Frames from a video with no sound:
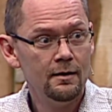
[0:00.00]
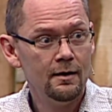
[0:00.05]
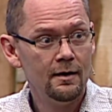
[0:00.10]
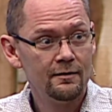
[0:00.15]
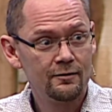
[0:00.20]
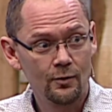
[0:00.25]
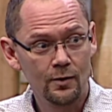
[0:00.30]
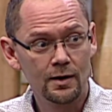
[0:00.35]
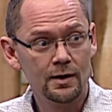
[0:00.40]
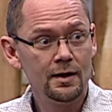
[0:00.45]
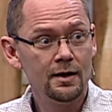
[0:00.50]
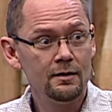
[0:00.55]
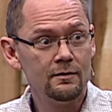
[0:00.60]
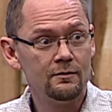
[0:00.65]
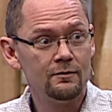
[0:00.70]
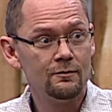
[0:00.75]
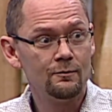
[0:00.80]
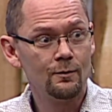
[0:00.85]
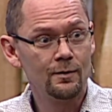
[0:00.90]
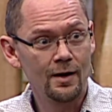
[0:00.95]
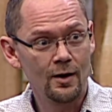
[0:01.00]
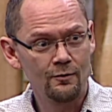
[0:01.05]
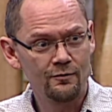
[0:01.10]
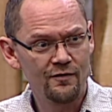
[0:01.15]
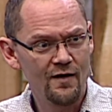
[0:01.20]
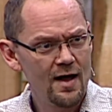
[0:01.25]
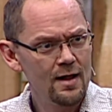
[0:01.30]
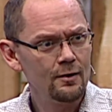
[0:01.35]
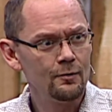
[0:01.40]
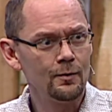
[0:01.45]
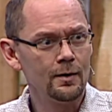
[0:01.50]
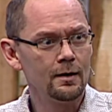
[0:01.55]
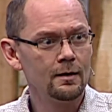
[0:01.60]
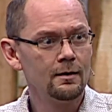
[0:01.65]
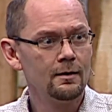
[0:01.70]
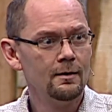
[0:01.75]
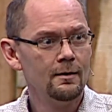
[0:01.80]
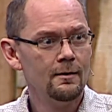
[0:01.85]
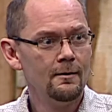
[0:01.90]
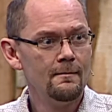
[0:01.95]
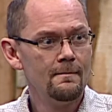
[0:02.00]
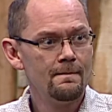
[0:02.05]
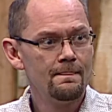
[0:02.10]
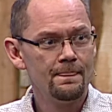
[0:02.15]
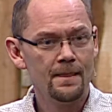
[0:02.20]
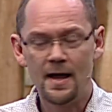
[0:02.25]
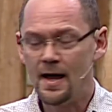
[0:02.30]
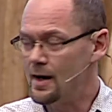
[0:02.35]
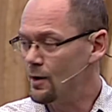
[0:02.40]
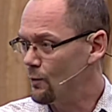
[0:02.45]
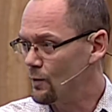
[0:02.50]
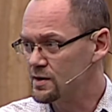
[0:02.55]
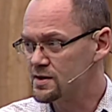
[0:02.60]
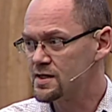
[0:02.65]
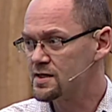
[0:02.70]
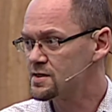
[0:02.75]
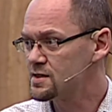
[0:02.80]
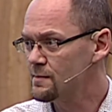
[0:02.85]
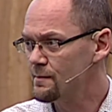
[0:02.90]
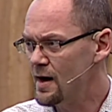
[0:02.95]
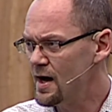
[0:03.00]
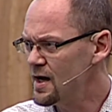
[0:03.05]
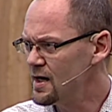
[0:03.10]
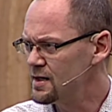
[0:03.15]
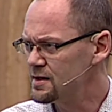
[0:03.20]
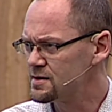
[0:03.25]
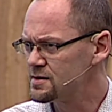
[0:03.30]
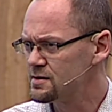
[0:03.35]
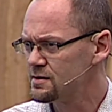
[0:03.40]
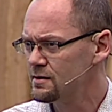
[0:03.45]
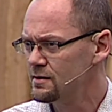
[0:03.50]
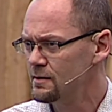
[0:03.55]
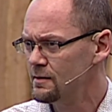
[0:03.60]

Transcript: And so he leads without following and it was his demise.